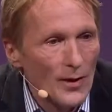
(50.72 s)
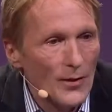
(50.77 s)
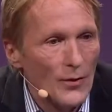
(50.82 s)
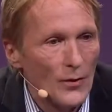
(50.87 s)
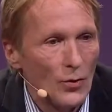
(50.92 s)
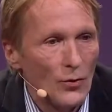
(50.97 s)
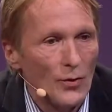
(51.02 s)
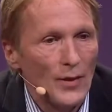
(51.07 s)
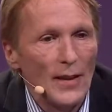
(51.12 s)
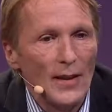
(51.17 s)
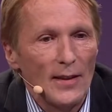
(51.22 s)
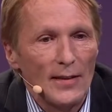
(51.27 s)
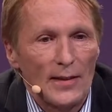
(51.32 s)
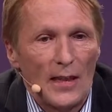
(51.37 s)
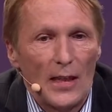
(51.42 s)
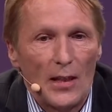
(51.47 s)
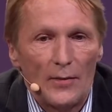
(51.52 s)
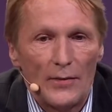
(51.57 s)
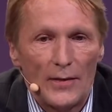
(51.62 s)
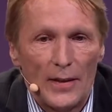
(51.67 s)
2 years
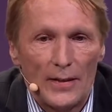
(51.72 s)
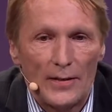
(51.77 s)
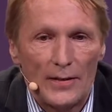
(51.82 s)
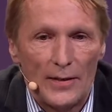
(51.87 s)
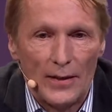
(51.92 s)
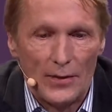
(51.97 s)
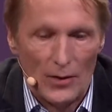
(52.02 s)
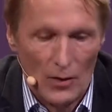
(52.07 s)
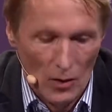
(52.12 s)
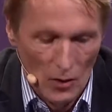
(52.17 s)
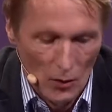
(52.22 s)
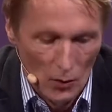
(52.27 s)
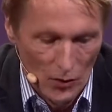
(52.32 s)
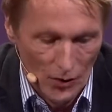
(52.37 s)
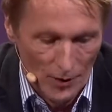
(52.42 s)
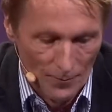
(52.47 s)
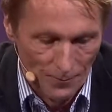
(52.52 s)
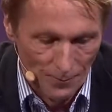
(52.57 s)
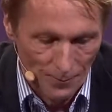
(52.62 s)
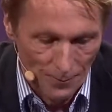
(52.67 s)
after its
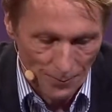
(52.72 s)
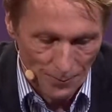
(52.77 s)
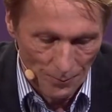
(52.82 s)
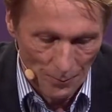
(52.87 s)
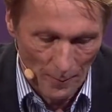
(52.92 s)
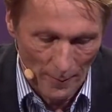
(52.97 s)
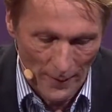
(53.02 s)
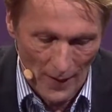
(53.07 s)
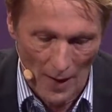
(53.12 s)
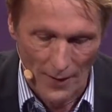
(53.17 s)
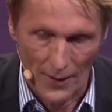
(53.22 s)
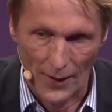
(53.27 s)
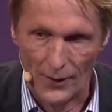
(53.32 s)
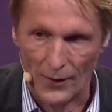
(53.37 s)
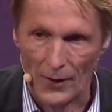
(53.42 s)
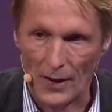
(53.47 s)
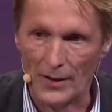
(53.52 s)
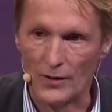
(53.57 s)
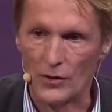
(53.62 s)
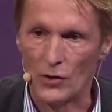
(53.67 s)
dissolution,
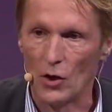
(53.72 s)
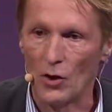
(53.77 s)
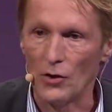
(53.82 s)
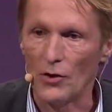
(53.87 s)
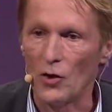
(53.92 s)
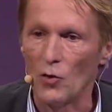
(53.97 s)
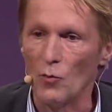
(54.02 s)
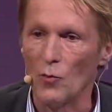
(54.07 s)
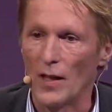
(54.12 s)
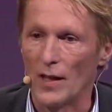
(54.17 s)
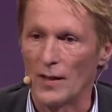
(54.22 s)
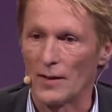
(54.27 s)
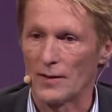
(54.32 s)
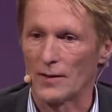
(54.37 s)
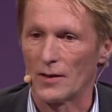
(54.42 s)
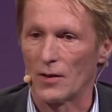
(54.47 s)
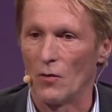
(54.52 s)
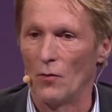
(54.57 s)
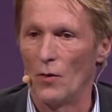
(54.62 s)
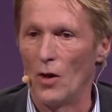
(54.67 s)
its
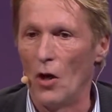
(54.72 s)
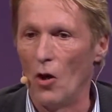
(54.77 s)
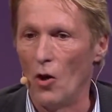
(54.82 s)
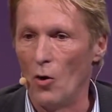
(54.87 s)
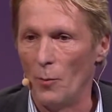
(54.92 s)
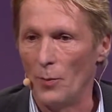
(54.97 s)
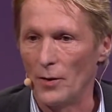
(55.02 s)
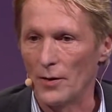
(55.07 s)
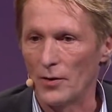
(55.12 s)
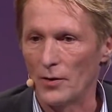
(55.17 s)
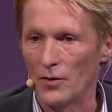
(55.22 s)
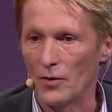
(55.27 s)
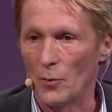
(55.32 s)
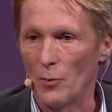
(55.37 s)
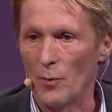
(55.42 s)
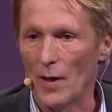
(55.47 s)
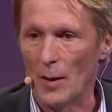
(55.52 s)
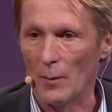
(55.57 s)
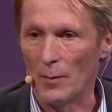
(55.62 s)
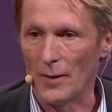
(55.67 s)
documents were open to the
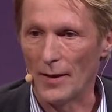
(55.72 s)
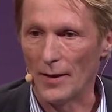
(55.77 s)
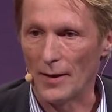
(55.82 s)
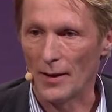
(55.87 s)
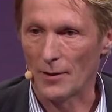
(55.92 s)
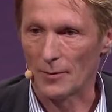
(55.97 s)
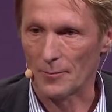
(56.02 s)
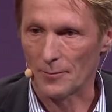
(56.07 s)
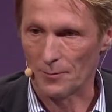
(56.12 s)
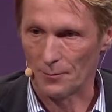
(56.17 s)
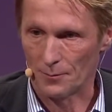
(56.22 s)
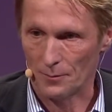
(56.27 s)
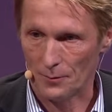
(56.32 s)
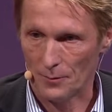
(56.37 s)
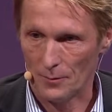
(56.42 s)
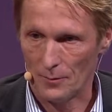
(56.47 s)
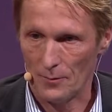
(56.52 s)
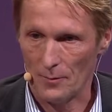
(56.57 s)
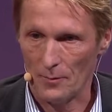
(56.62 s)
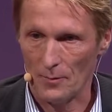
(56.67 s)
public,
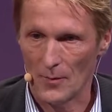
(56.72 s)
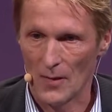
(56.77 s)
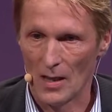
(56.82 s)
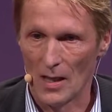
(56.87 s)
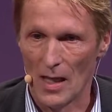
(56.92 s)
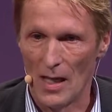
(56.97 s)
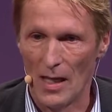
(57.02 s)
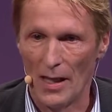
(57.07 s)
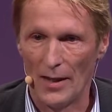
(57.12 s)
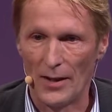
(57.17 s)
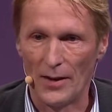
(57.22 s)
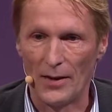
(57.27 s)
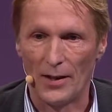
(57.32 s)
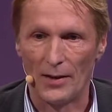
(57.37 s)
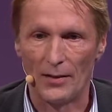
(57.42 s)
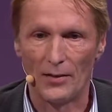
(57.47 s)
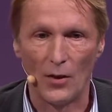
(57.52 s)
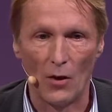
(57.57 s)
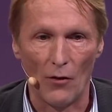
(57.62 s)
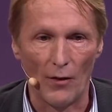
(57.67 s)
and
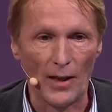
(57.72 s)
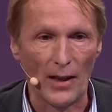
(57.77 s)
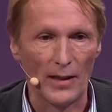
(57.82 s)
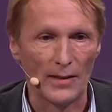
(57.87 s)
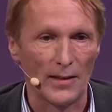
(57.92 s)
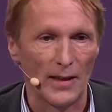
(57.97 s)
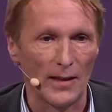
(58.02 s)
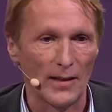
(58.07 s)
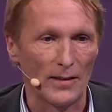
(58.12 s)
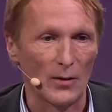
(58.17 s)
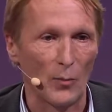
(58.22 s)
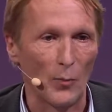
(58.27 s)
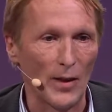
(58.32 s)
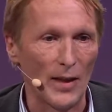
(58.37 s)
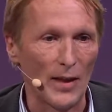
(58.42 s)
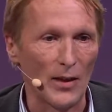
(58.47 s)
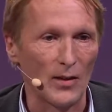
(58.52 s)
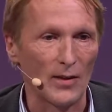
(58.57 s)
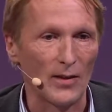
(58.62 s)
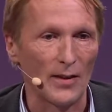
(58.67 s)
historians as
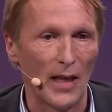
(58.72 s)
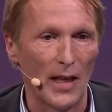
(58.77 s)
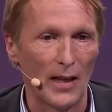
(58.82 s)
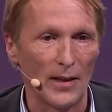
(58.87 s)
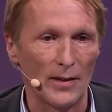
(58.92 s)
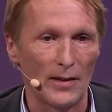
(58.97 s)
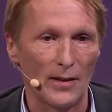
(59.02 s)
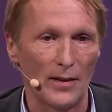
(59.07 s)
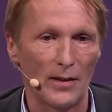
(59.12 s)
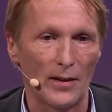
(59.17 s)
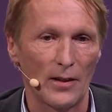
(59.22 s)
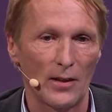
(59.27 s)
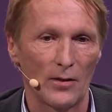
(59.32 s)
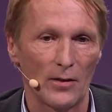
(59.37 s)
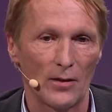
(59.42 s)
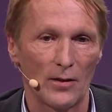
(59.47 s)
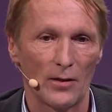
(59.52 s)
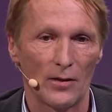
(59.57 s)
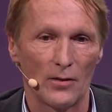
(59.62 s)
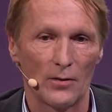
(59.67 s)
me started
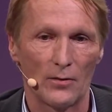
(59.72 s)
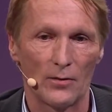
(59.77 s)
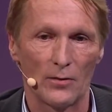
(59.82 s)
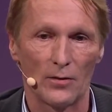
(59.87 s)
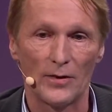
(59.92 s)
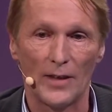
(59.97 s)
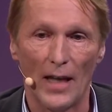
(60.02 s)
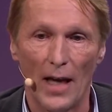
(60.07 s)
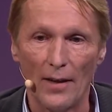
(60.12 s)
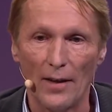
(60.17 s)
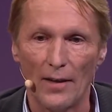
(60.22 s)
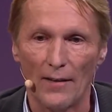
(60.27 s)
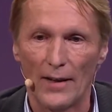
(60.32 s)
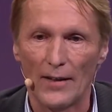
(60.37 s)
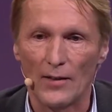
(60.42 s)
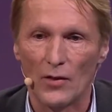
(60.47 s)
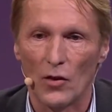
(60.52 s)
to study these